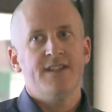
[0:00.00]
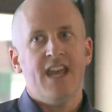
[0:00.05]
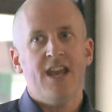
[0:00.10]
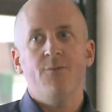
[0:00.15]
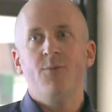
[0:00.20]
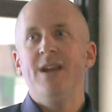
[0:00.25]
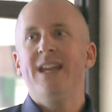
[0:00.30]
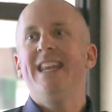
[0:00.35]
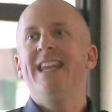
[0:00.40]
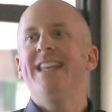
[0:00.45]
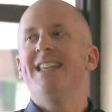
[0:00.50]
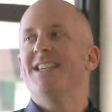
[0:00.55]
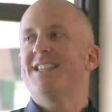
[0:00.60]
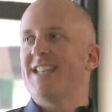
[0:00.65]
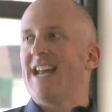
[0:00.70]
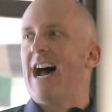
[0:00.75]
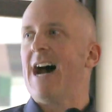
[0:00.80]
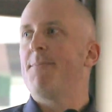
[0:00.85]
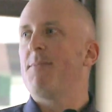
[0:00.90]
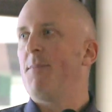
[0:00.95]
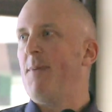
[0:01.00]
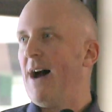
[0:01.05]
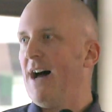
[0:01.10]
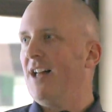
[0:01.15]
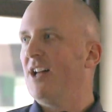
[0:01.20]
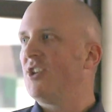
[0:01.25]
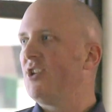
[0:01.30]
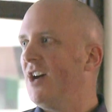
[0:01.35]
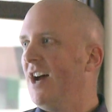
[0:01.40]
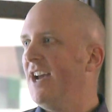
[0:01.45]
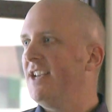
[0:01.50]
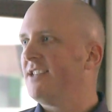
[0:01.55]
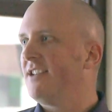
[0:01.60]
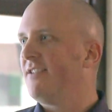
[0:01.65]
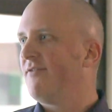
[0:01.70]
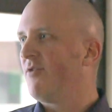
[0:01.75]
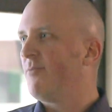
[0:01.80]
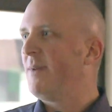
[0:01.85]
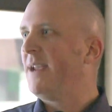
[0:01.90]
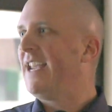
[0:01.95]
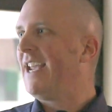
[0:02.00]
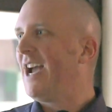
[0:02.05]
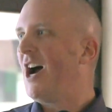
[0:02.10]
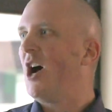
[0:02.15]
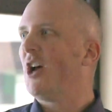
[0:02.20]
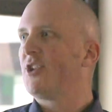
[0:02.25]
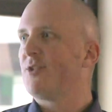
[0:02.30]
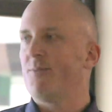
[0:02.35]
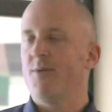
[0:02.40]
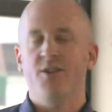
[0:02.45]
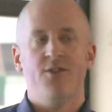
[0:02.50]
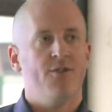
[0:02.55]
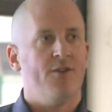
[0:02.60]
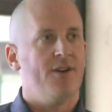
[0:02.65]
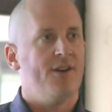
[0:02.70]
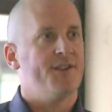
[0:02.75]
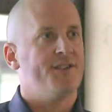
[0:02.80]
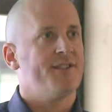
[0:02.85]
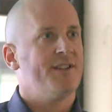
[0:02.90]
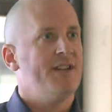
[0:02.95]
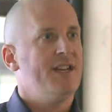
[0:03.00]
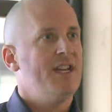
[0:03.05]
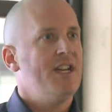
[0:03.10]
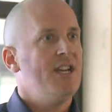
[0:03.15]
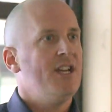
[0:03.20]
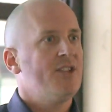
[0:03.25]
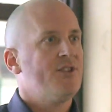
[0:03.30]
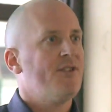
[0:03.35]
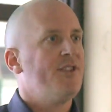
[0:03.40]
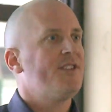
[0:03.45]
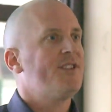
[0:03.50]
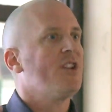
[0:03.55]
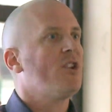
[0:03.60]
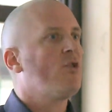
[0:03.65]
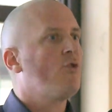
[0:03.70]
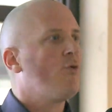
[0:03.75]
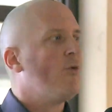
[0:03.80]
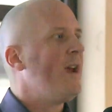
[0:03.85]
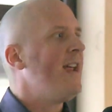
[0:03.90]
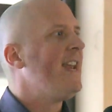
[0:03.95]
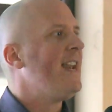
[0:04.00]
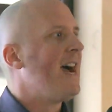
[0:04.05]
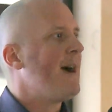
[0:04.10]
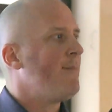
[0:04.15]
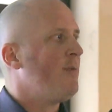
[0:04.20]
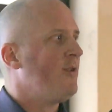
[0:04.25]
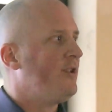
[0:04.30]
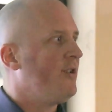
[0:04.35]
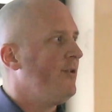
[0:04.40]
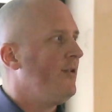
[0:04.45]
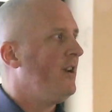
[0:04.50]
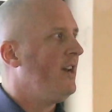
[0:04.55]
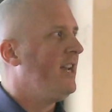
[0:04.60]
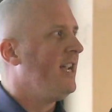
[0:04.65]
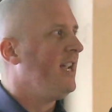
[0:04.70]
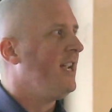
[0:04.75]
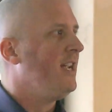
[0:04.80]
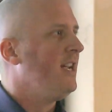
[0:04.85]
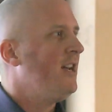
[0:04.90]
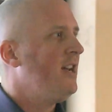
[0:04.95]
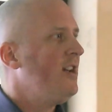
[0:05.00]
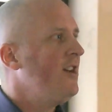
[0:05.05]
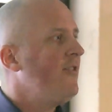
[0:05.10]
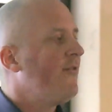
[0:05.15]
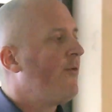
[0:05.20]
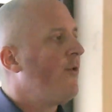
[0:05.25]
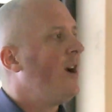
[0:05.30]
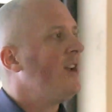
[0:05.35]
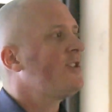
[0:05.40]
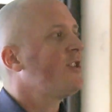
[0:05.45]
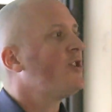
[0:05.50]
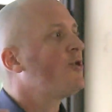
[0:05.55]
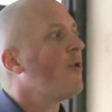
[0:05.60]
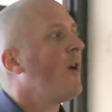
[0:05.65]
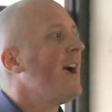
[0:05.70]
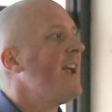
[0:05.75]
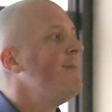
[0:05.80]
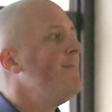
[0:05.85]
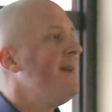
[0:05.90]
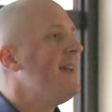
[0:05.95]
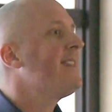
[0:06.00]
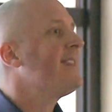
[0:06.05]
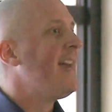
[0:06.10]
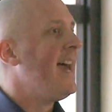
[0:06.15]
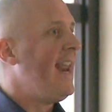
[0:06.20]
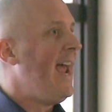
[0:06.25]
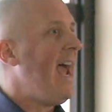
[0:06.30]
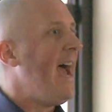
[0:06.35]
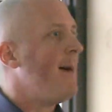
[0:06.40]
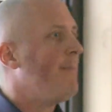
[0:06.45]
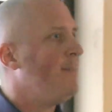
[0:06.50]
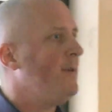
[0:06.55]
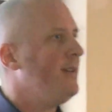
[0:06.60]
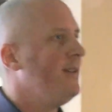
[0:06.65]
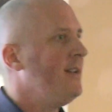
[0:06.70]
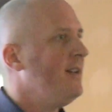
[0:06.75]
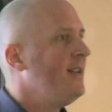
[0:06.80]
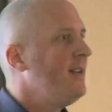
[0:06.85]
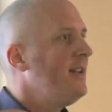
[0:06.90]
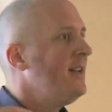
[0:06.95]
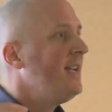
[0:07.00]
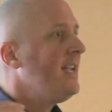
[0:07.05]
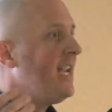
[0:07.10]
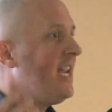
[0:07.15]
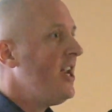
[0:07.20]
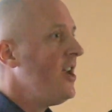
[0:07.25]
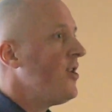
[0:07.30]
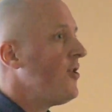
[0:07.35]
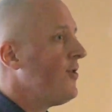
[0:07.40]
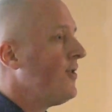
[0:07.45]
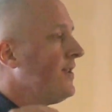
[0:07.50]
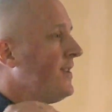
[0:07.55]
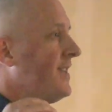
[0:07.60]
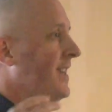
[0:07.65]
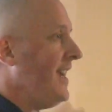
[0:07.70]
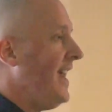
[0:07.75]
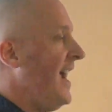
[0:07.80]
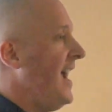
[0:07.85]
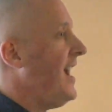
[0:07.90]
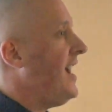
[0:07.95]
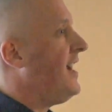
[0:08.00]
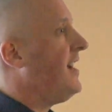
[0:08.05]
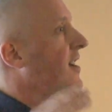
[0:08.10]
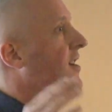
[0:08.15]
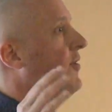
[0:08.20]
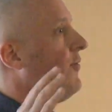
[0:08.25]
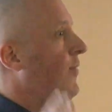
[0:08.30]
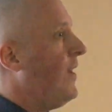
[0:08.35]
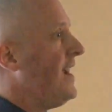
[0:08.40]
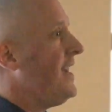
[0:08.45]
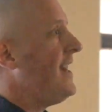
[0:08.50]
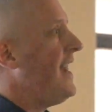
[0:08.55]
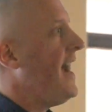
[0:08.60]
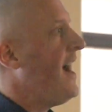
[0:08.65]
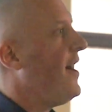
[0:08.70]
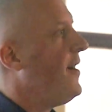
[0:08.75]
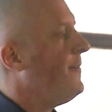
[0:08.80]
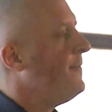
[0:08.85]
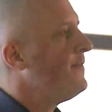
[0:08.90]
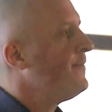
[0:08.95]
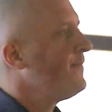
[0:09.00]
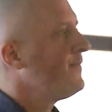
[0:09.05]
And we need to stop apologizing for being entrepreneurs. So this is a great opportunity for us to try and make that happen here, today, right now.